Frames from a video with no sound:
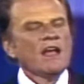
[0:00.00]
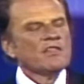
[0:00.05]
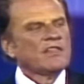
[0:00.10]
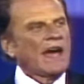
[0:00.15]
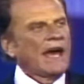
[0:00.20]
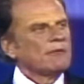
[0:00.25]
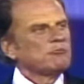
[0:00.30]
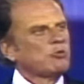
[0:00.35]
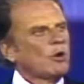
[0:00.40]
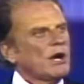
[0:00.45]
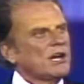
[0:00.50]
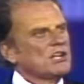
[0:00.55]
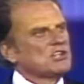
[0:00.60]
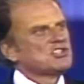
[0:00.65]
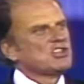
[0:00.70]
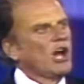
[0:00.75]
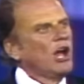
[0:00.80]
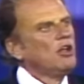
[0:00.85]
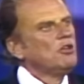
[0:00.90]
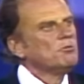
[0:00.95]
That word
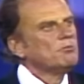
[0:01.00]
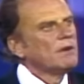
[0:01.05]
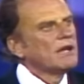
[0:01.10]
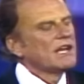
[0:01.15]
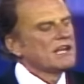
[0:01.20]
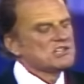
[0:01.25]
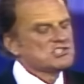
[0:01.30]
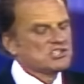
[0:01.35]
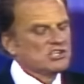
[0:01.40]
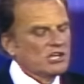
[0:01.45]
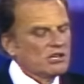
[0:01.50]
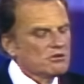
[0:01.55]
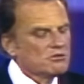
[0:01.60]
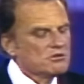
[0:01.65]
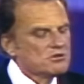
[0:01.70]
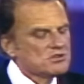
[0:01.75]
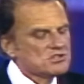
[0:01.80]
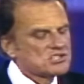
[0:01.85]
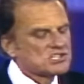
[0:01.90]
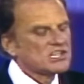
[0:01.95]
atonement is
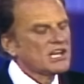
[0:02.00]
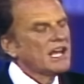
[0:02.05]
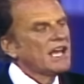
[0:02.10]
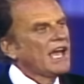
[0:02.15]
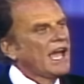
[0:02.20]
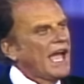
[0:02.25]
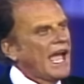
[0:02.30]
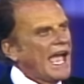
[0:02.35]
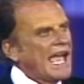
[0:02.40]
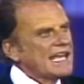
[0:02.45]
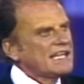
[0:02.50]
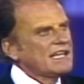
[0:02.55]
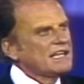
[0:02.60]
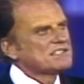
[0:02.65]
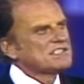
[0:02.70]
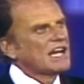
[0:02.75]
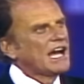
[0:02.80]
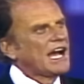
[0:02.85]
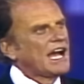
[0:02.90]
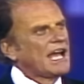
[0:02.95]
used 80
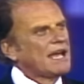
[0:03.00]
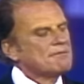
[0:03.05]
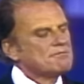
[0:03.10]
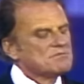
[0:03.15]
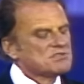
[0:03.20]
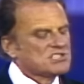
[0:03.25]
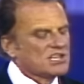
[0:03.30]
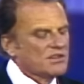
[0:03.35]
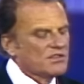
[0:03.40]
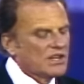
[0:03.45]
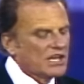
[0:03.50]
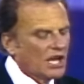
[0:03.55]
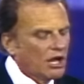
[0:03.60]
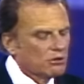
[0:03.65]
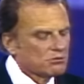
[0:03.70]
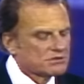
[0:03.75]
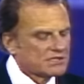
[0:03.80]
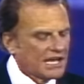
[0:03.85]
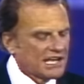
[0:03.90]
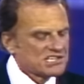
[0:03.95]
times in the
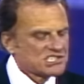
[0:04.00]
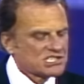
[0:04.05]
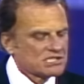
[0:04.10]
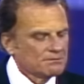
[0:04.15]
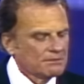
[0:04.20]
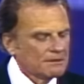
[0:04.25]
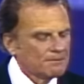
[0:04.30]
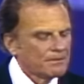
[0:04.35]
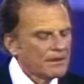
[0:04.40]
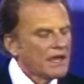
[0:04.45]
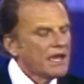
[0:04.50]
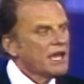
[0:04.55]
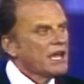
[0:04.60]
Old Testament.